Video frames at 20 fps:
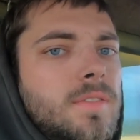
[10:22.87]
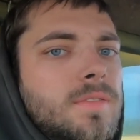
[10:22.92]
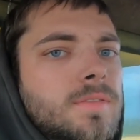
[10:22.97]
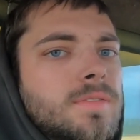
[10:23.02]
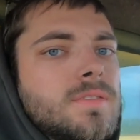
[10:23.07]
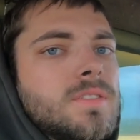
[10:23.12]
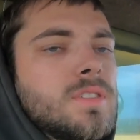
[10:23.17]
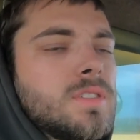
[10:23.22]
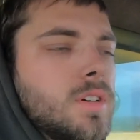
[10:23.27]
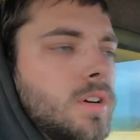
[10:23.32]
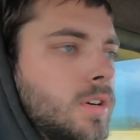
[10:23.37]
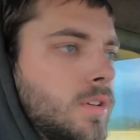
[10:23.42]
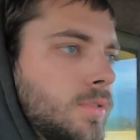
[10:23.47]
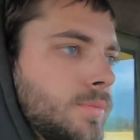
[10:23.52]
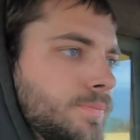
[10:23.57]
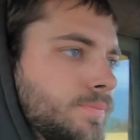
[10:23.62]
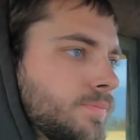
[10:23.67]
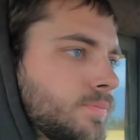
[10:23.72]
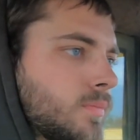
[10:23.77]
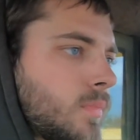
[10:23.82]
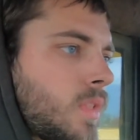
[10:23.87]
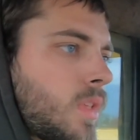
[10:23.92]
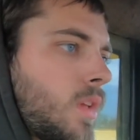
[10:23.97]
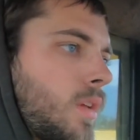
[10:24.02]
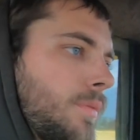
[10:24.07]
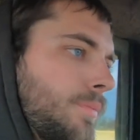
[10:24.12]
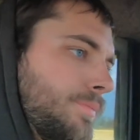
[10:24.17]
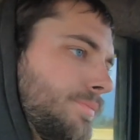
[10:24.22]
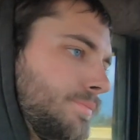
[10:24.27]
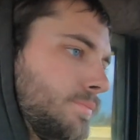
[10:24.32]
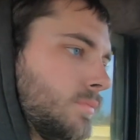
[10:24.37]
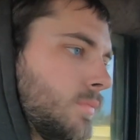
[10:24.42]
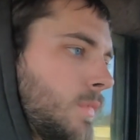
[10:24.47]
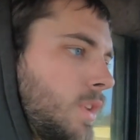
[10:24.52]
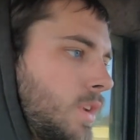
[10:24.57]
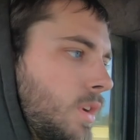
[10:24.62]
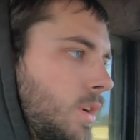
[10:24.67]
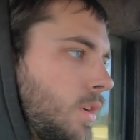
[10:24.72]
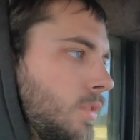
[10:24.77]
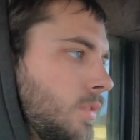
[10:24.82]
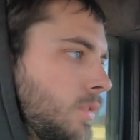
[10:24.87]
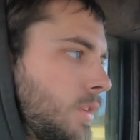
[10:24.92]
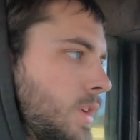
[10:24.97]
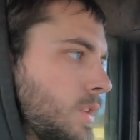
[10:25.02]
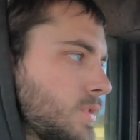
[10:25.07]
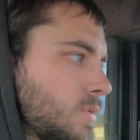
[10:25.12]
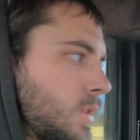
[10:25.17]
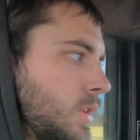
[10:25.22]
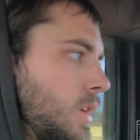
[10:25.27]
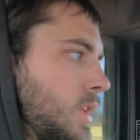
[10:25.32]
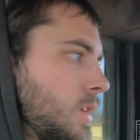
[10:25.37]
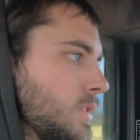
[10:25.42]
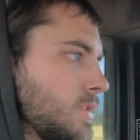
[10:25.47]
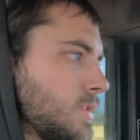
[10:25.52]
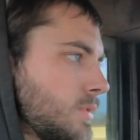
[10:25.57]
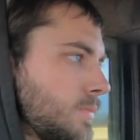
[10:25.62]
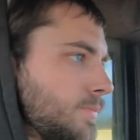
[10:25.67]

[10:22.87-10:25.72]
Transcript: so, you know, it is what it is.